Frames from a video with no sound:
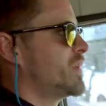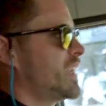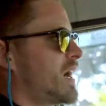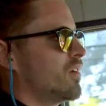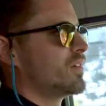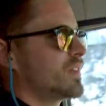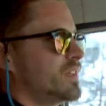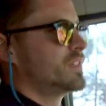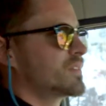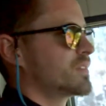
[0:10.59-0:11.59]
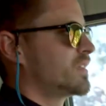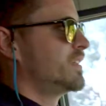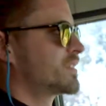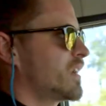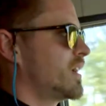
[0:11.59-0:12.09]
and now
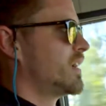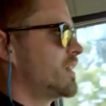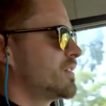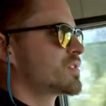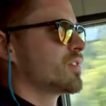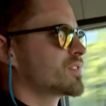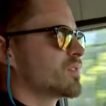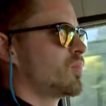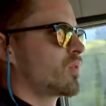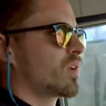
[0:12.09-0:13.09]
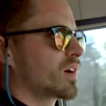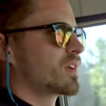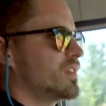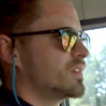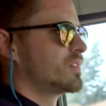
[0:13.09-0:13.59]
he's gonna show some more work
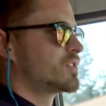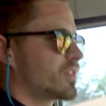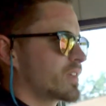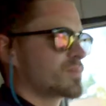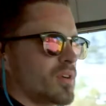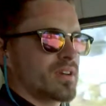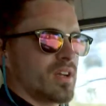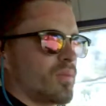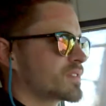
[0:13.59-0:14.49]
in Drinkin Smokin West